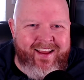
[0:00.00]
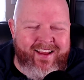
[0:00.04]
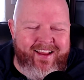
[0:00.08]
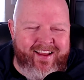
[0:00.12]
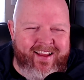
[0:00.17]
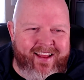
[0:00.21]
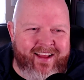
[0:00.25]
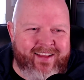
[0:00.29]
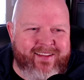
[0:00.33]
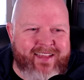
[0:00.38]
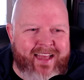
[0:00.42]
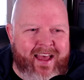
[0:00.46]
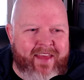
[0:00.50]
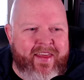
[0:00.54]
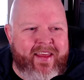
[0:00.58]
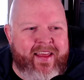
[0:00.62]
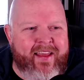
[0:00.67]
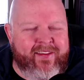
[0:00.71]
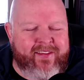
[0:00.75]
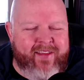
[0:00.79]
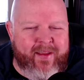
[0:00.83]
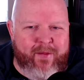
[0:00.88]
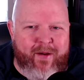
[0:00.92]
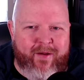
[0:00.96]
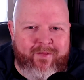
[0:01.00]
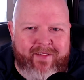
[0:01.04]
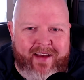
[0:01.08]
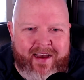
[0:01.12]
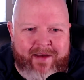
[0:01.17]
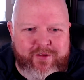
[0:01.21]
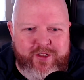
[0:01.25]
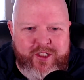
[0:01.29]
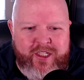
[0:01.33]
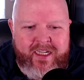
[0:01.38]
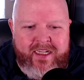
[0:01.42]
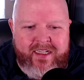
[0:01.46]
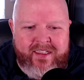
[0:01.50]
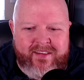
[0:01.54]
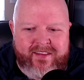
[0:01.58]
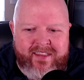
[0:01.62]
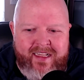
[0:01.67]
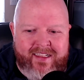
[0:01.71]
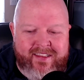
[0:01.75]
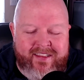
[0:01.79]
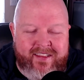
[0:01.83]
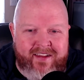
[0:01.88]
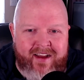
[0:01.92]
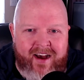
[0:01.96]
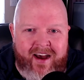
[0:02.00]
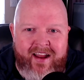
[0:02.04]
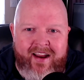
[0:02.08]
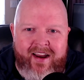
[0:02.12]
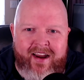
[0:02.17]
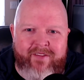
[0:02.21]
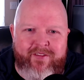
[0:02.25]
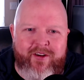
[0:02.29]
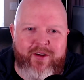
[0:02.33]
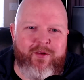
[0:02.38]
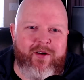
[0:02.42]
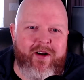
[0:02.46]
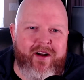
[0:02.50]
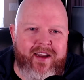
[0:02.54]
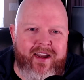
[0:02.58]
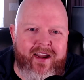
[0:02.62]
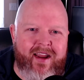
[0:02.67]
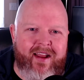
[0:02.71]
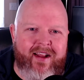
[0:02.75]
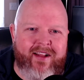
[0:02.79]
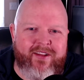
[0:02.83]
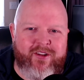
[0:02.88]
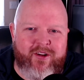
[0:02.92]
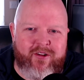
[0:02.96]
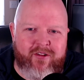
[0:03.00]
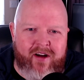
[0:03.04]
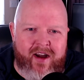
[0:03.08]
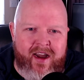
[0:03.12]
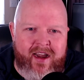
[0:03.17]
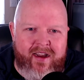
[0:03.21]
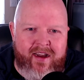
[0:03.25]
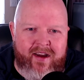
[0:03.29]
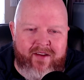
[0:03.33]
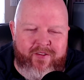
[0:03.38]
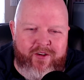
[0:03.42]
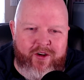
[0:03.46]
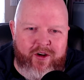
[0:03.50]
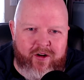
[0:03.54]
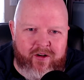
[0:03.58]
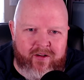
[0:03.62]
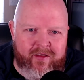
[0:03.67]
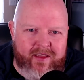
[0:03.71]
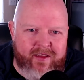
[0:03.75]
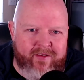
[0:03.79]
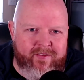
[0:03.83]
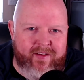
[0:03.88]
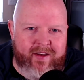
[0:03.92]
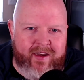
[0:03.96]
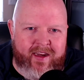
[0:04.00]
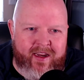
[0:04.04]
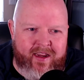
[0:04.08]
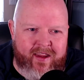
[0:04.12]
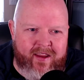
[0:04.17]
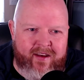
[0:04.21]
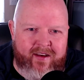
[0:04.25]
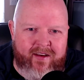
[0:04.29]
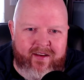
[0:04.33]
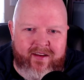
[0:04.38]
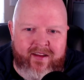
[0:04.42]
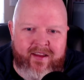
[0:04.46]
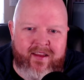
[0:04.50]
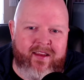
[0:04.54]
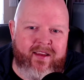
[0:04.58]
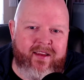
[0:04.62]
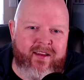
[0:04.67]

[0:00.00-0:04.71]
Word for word: Yeah. I think that's the thing about 5G is it's not everywhere yet. It's great if you're living in